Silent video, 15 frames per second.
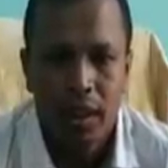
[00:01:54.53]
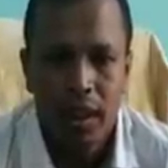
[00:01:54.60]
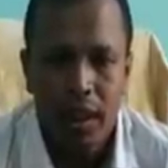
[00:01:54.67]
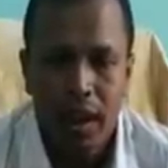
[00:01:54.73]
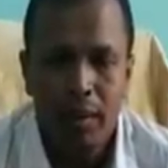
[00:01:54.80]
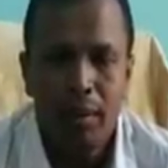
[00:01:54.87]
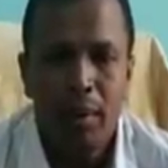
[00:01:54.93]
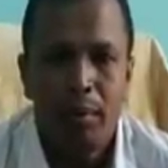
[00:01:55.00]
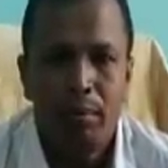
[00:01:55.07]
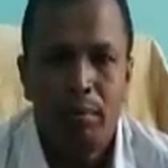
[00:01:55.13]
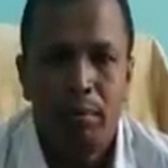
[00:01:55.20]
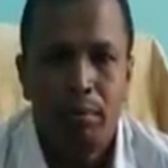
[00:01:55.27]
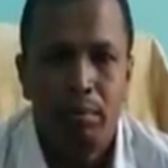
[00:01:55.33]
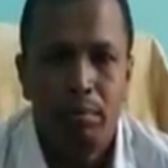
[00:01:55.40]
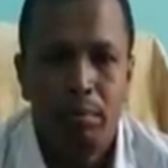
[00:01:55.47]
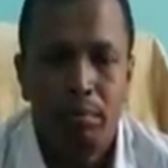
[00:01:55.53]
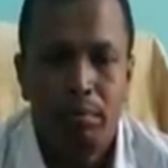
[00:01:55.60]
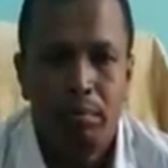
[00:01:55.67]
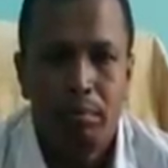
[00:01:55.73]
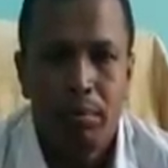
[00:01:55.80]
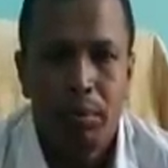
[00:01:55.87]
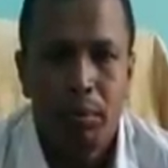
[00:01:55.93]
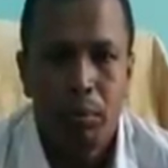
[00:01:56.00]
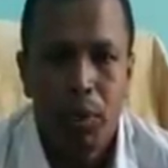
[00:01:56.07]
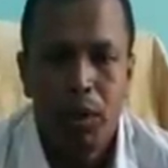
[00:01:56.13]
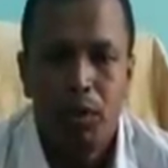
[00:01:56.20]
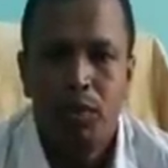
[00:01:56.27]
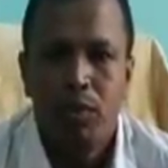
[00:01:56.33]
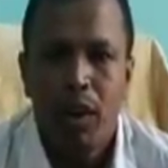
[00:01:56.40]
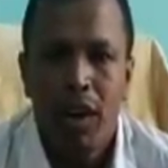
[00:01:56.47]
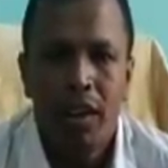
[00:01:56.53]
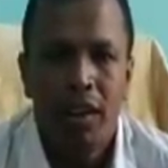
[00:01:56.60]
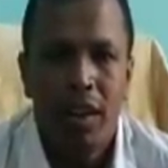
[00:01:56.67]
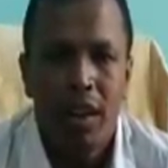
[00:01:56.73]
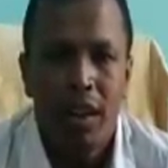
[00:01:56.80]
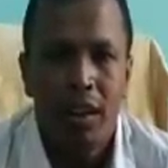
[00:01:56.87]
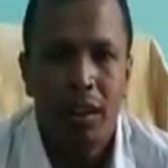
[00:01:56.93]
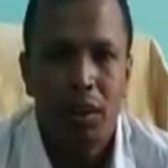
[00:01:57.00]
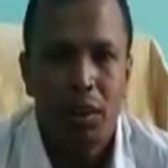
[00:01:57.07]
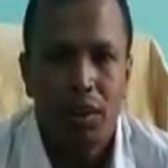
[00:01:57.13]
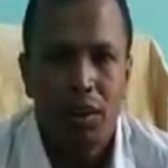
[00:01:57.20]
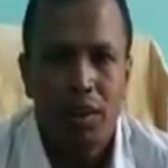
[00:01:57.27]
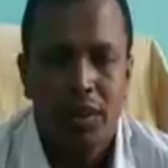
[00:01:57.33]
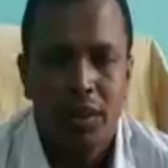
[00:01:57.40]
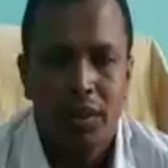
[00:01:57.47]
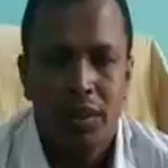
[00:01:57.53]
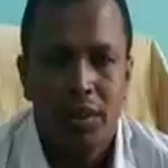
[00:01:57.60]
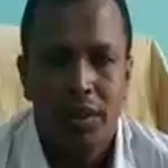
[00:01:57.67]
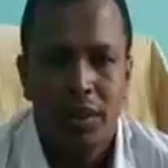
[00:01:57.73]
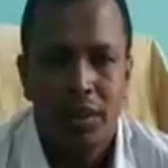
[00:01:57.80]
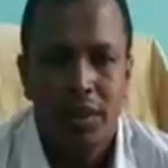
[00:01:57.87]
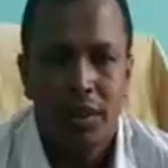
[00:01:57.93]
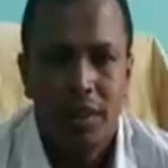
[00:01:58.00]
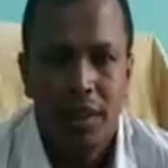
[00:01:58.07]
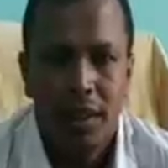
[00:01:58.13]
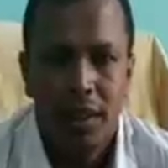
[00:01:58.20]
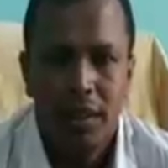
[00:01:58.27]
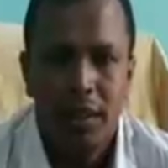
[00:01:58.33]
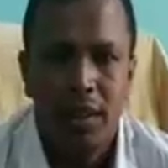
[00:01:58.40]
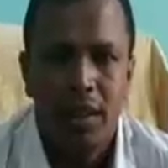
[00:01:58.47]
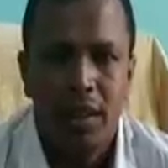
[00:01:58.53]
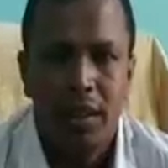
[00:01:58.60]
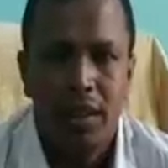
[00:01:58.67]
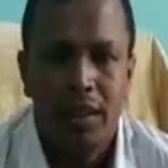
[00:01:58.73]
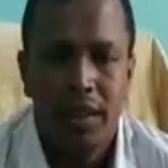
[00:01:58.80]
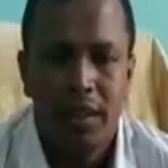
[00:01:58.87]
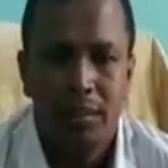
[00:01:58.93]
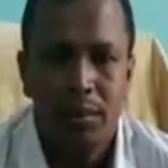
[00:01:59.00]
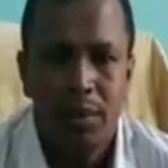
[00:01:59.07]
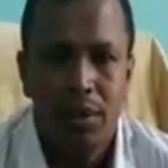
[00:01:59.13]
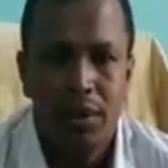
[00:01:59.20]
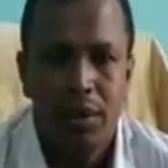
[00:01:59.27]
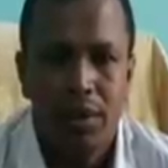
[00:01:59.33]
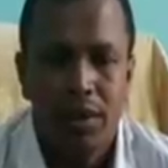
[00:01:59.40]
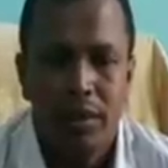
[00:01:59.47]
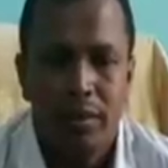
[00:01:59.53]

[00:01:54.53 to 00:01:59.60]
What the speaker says: come up with flying colors in their exams.